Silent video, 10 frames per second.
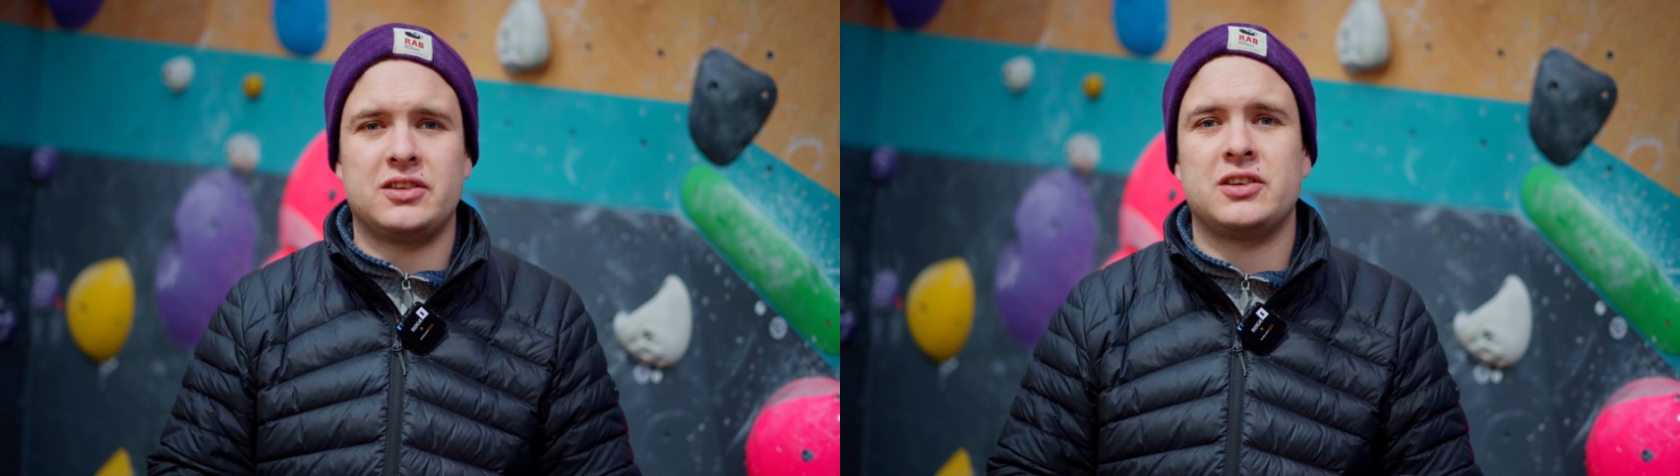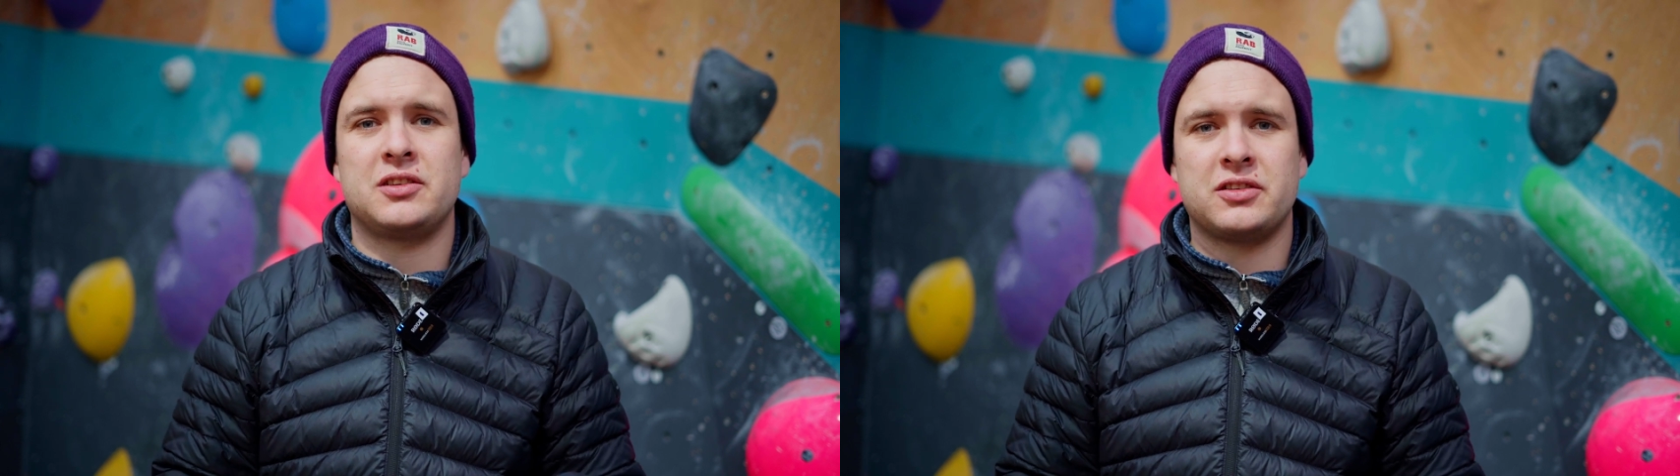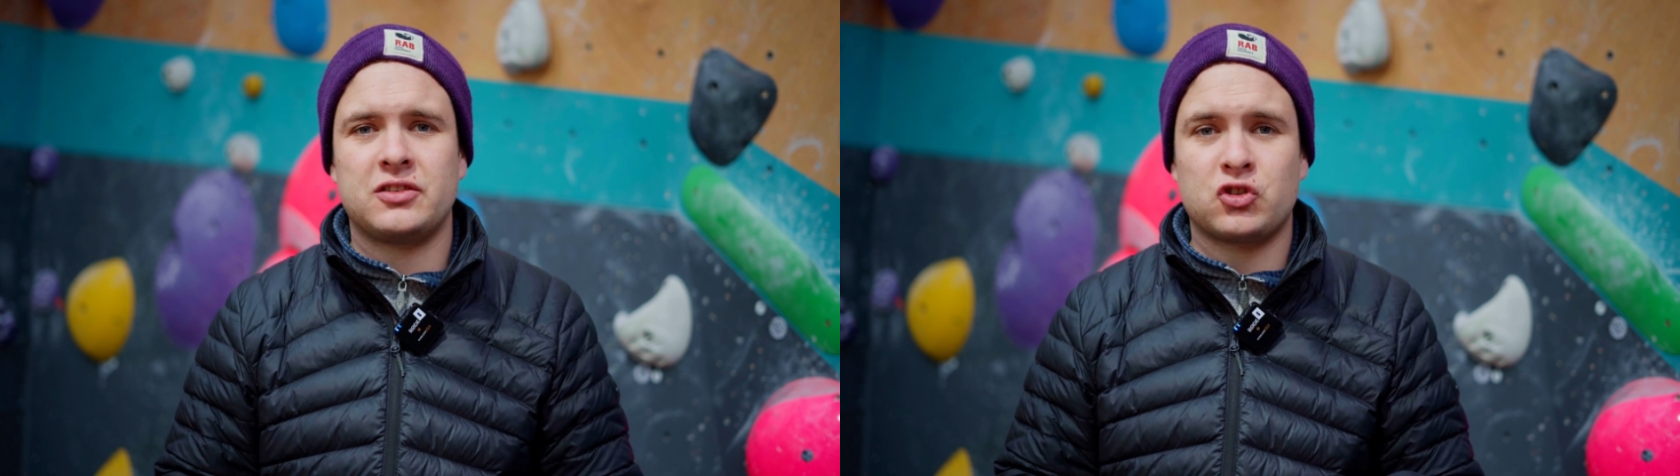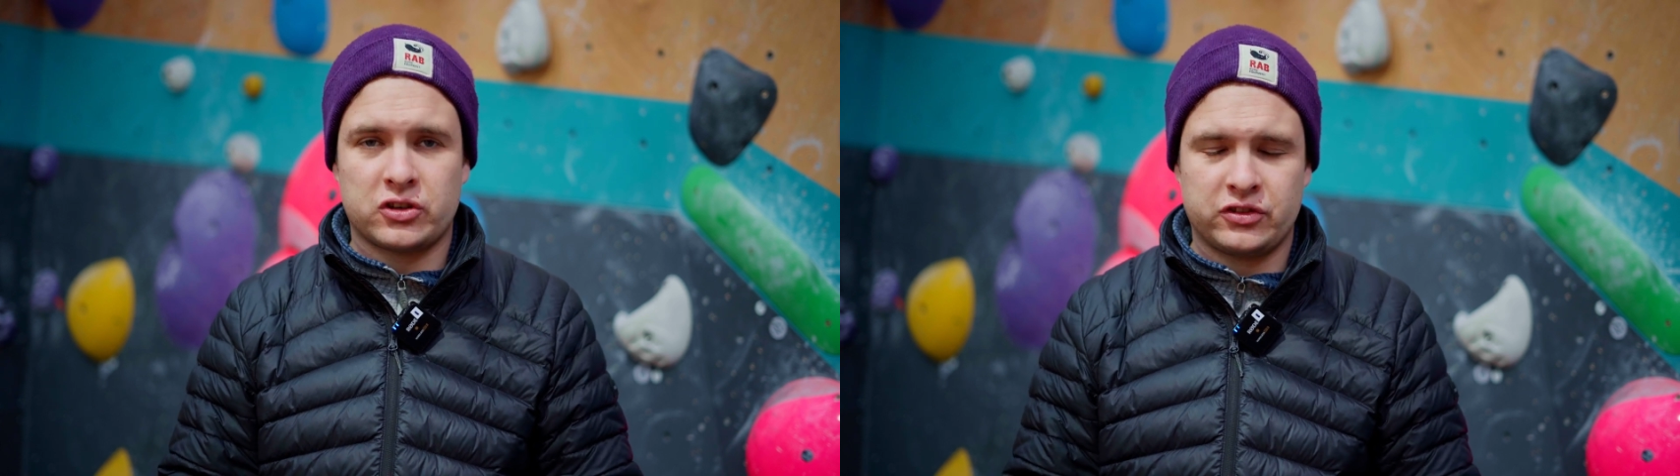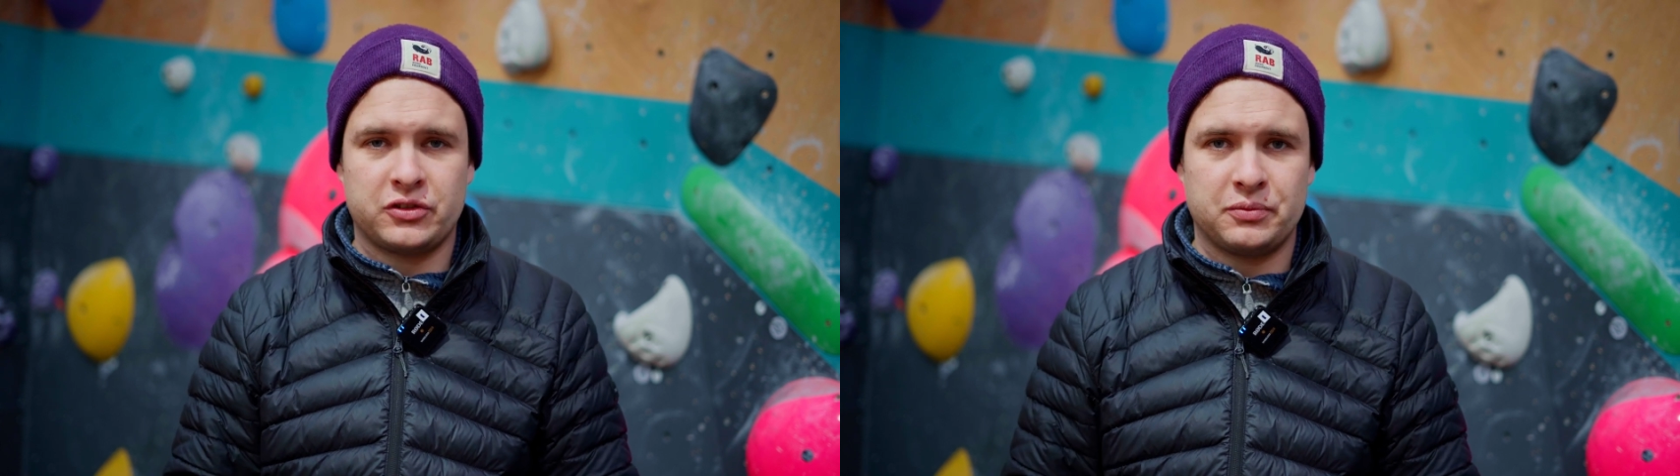and
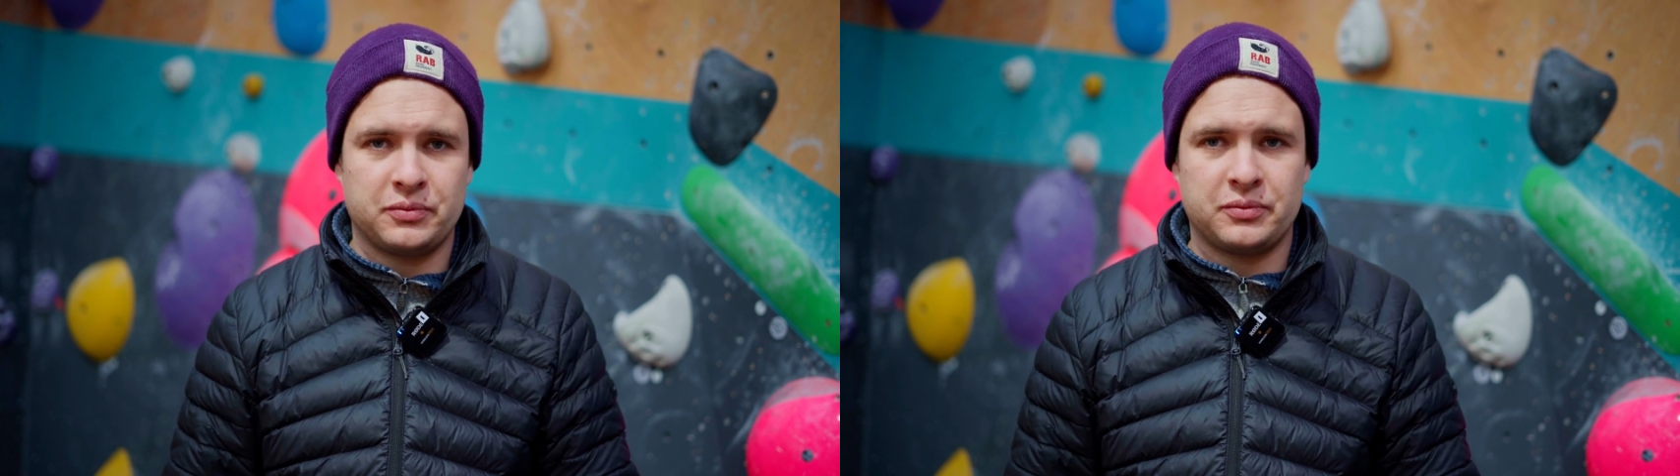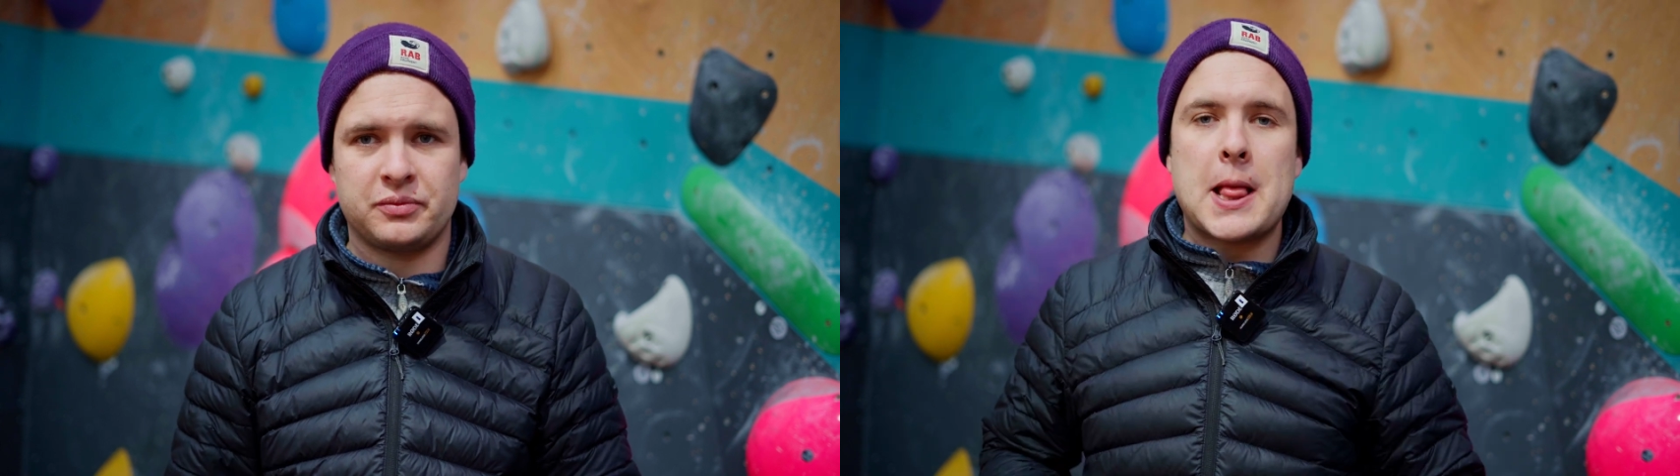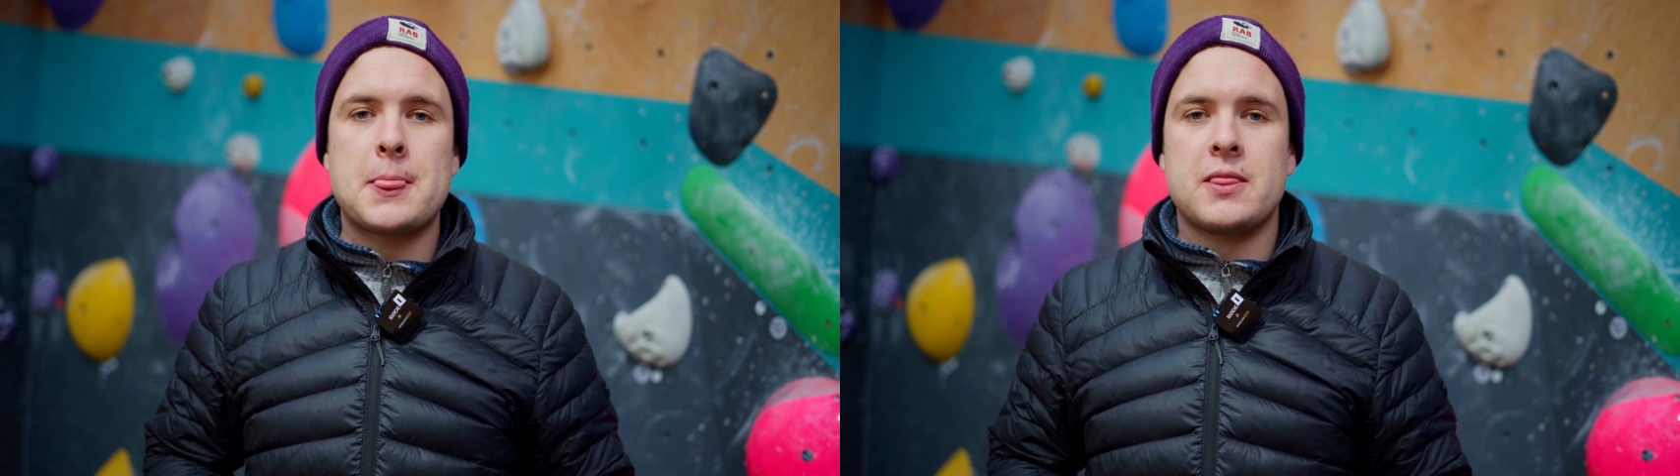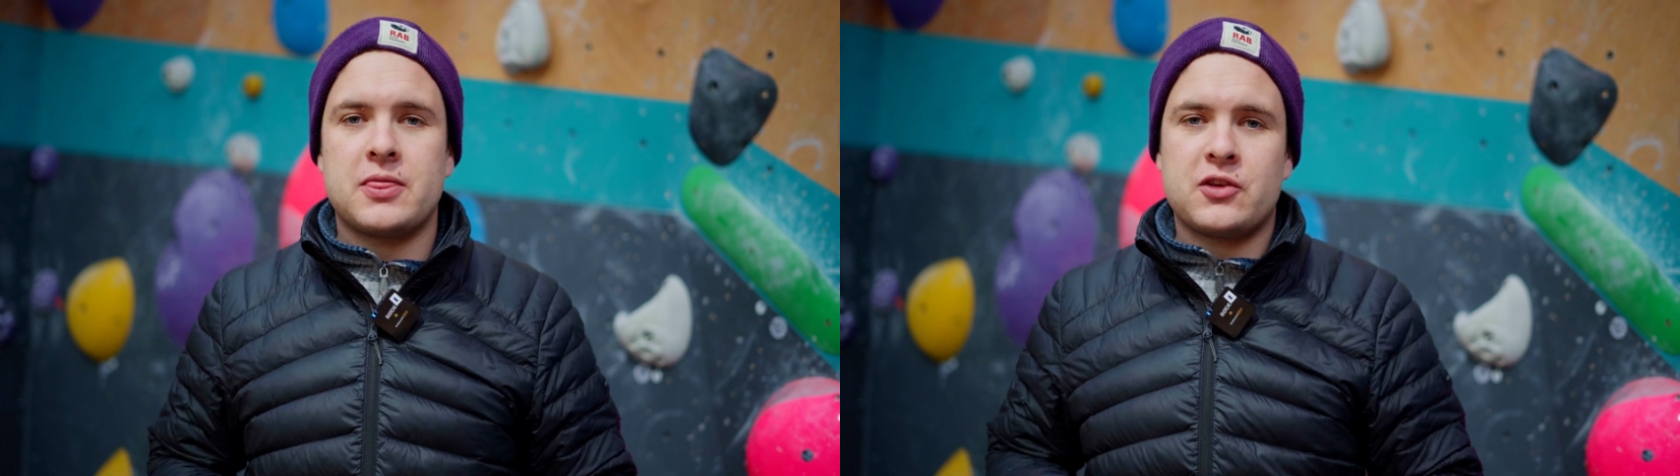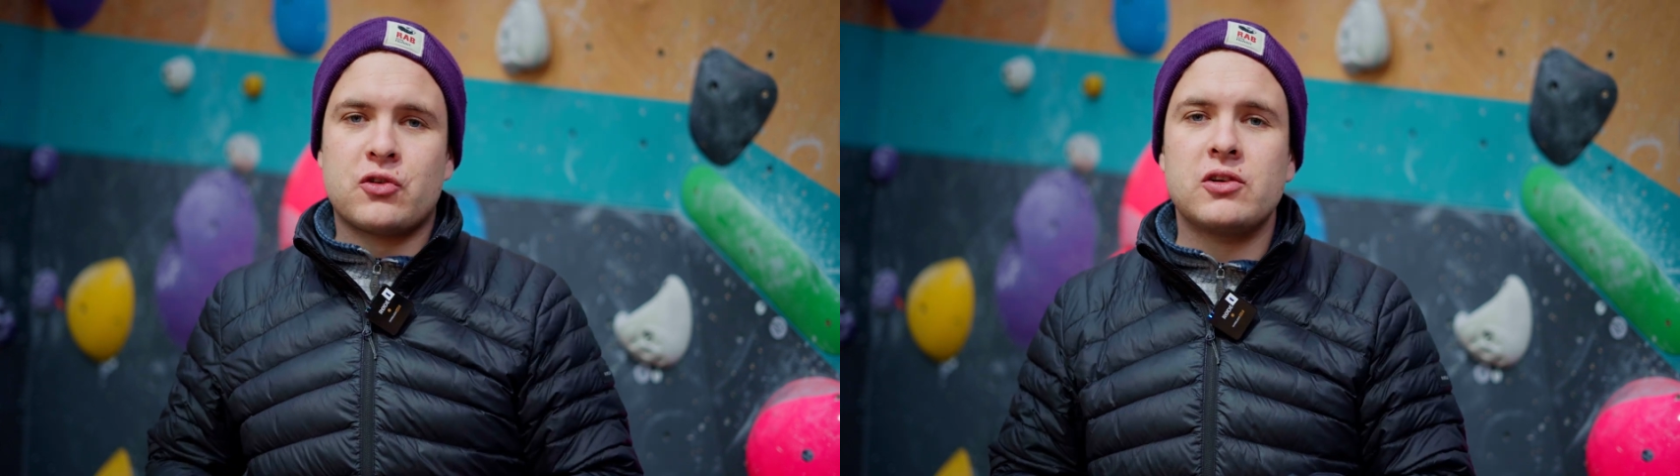trust them.
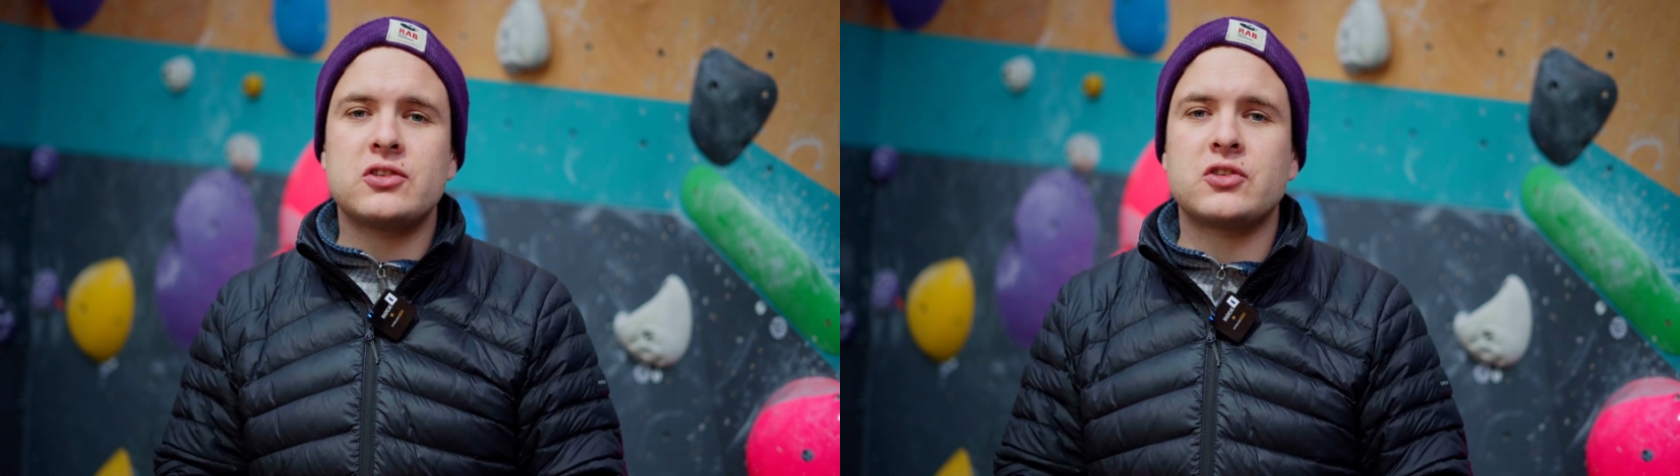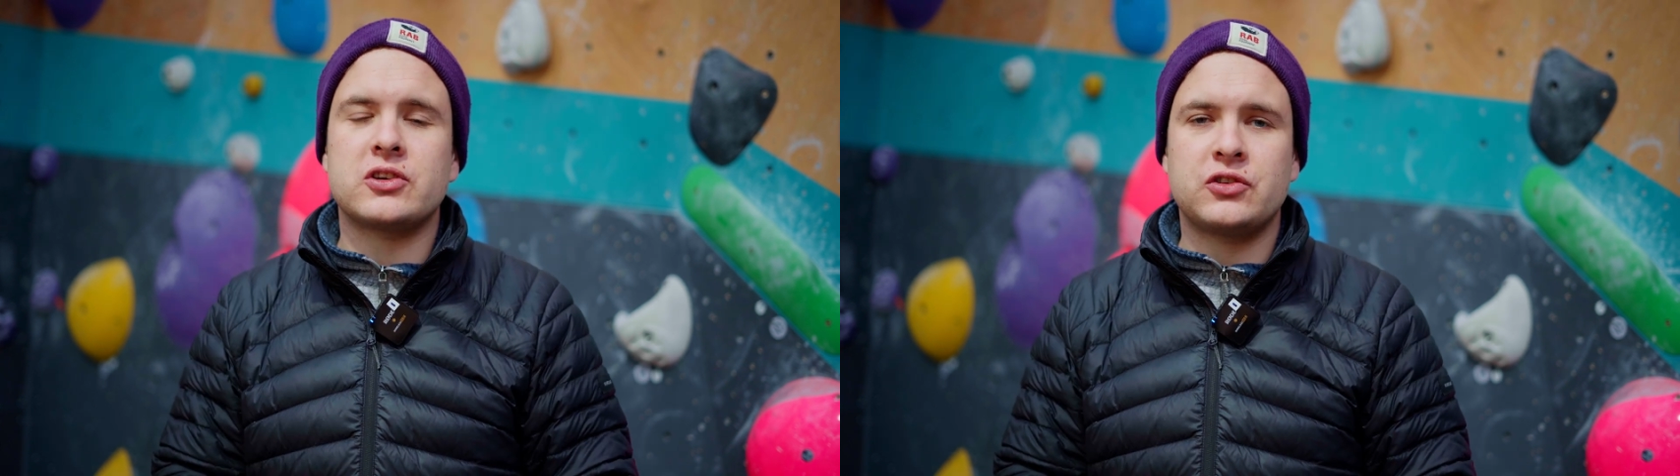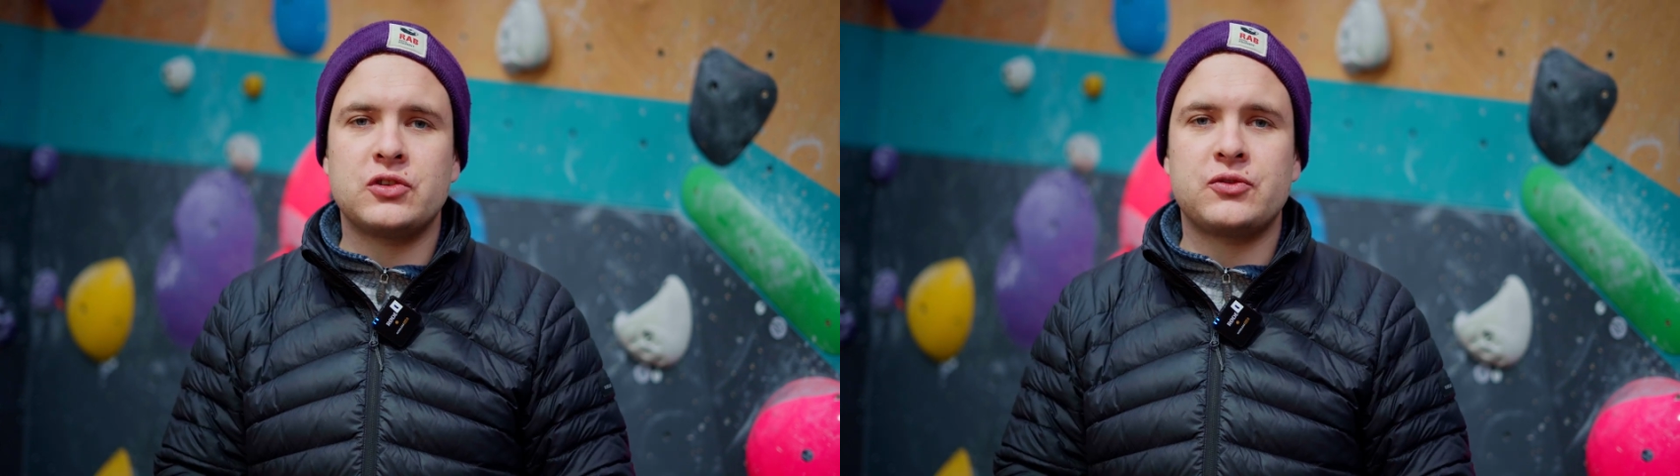The drill to trust your